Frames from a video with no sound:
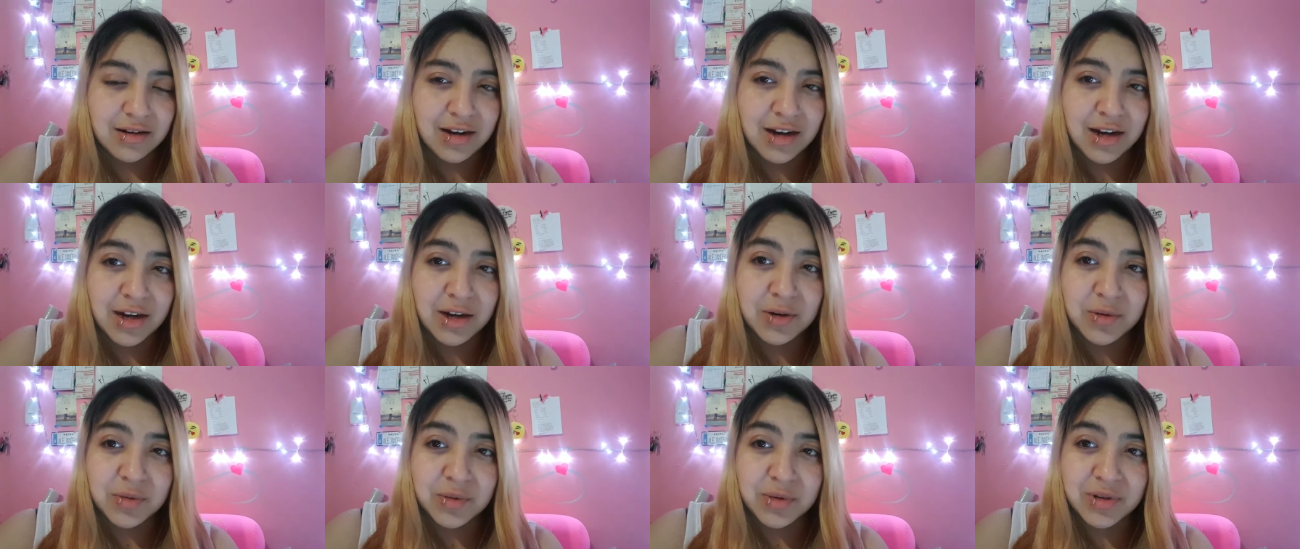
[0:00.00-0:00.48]

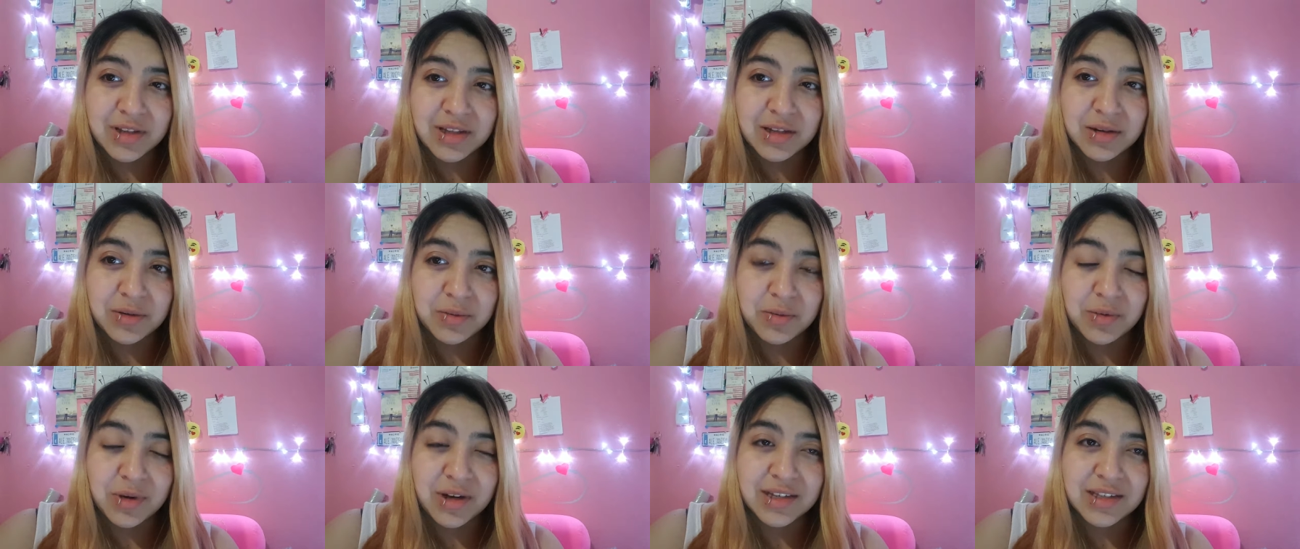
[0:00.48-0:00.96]
I really
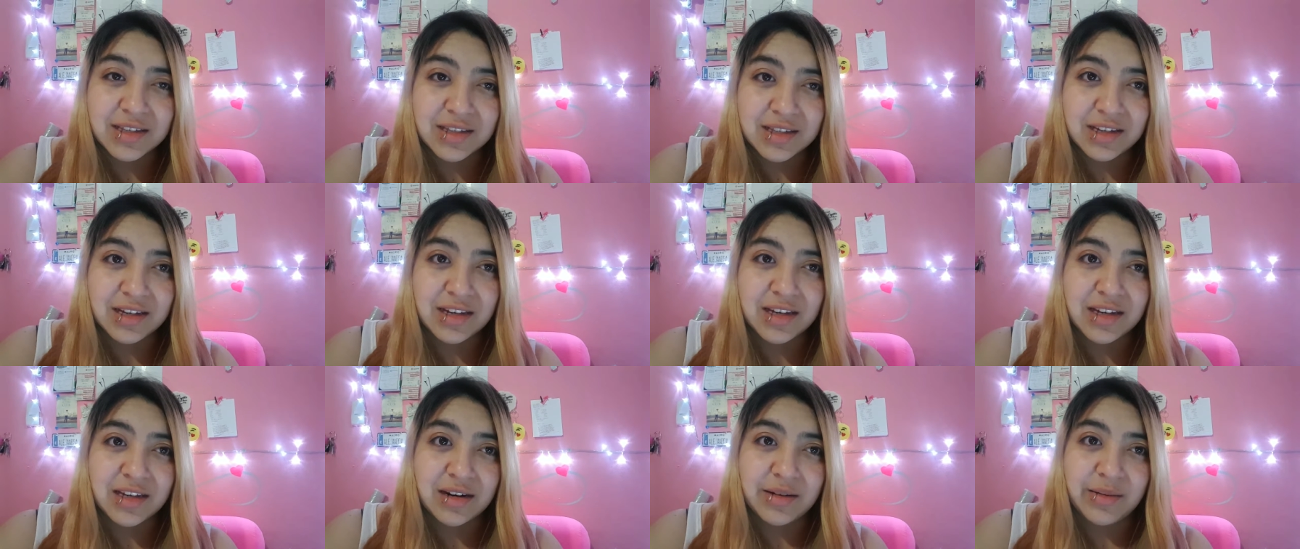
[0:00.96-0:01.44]
was
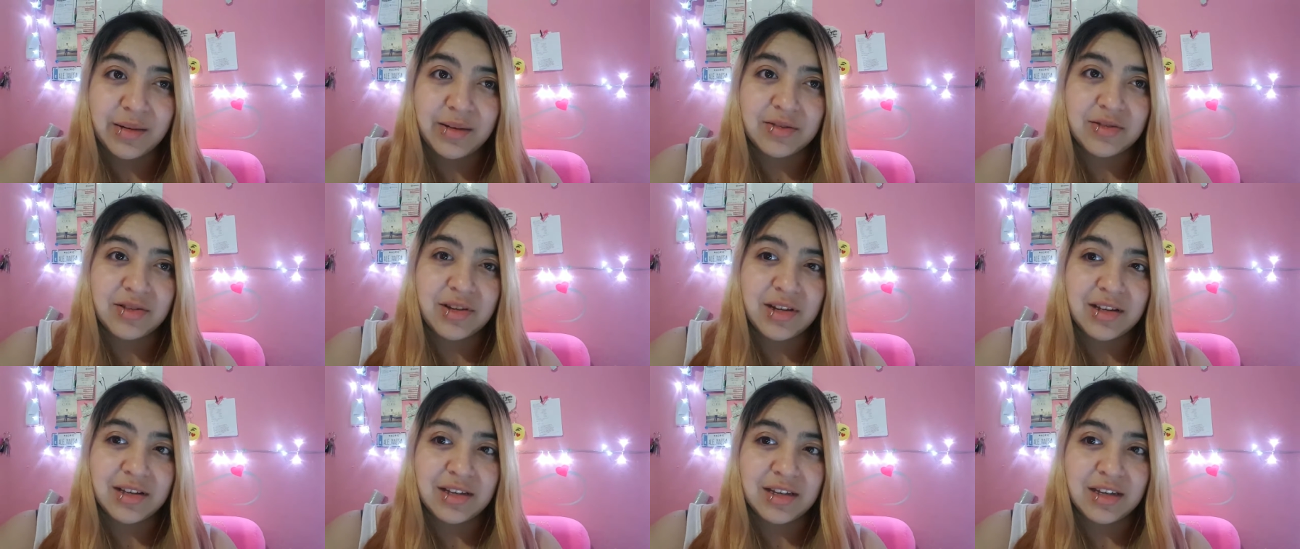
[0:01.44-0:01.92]
thinking about
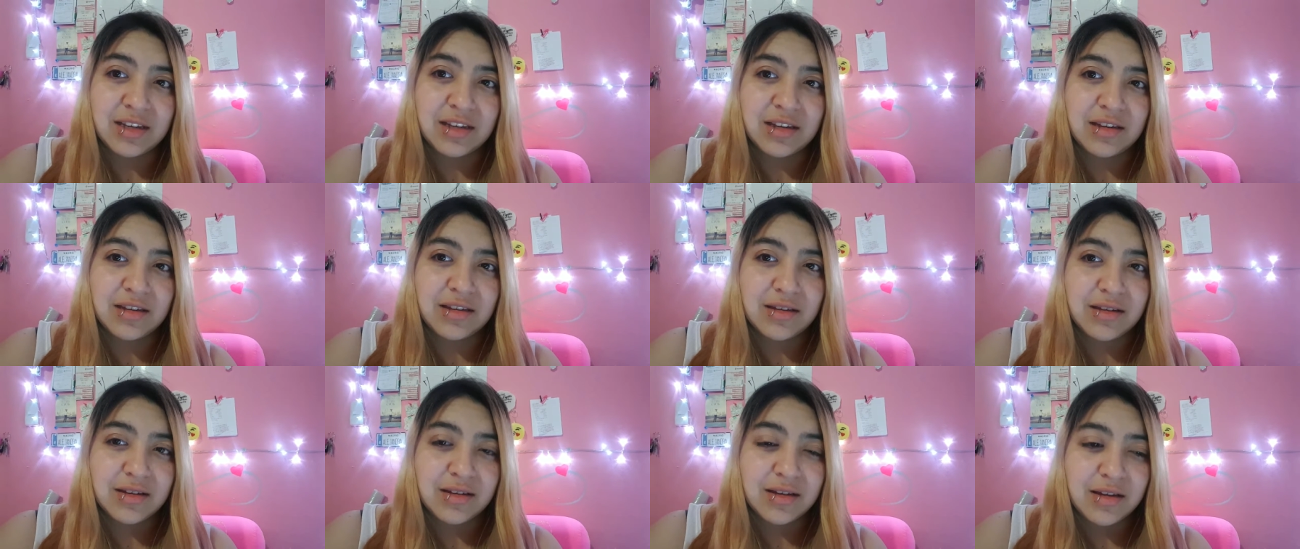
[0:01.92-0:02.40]
telling